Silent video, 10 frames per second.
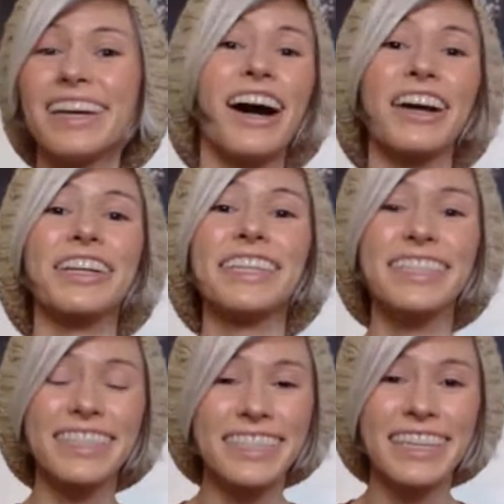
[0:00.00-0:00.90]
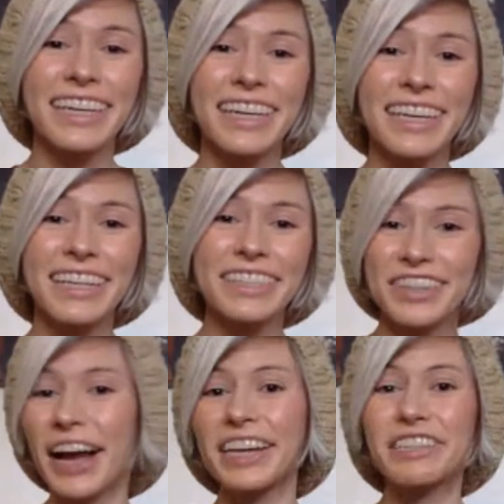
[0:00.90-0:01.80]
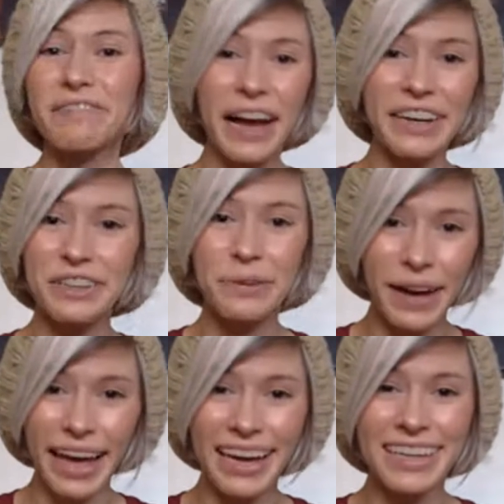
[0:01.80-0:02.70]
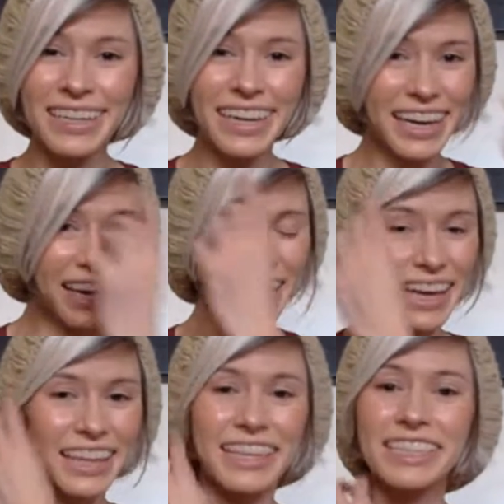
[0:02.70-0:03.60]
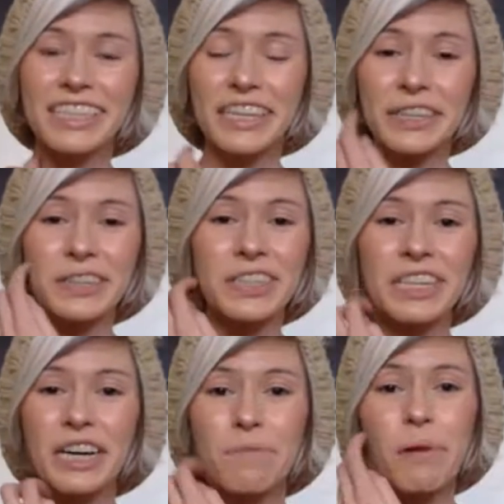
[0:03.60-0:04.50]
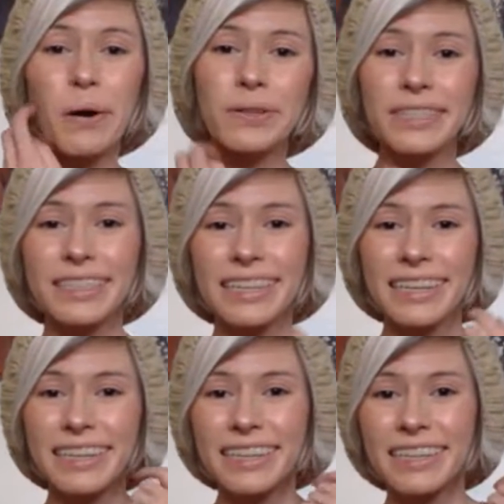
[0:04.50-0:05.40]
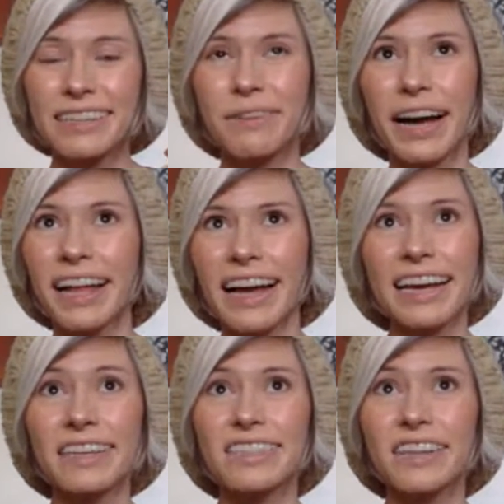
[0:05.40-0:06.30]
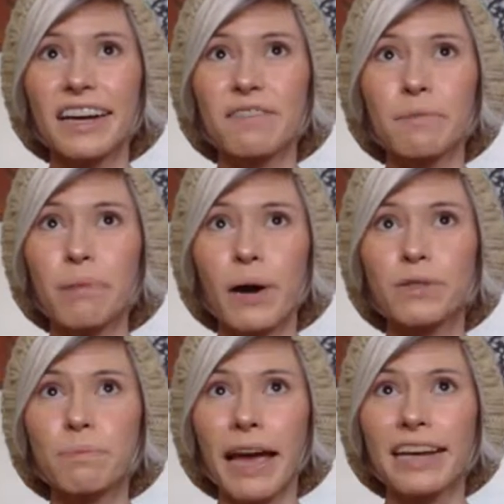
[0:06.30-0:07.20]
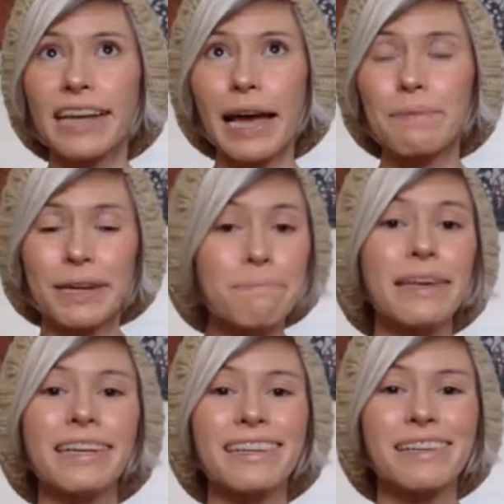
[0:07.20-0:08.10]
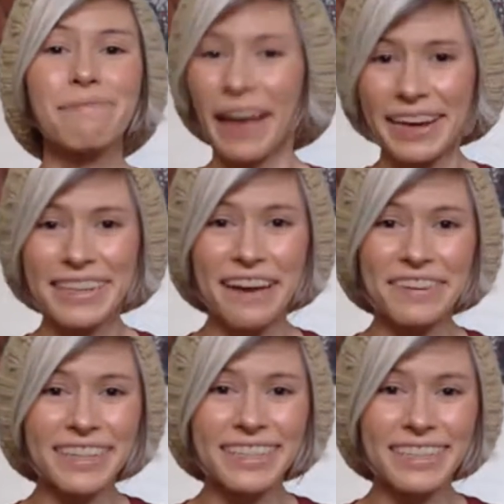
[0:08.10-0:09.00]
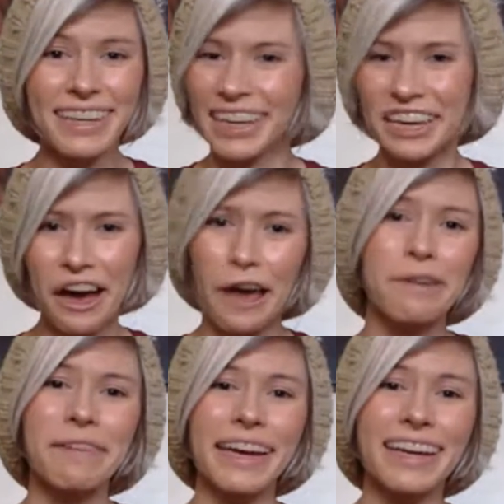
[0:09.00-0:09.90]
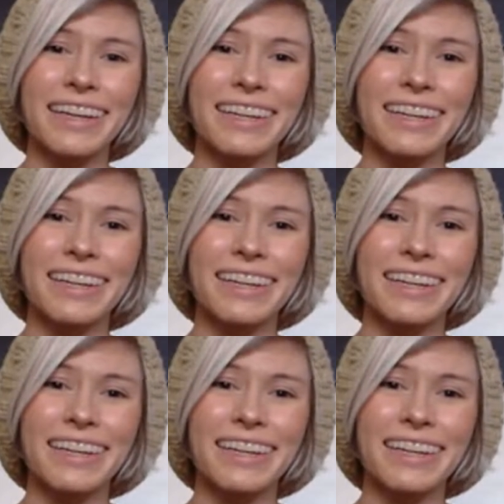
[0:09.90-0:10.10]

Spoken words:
artist trying to find her way in this new post, well, I guess not even post-pandemic, mid-pandemic economy,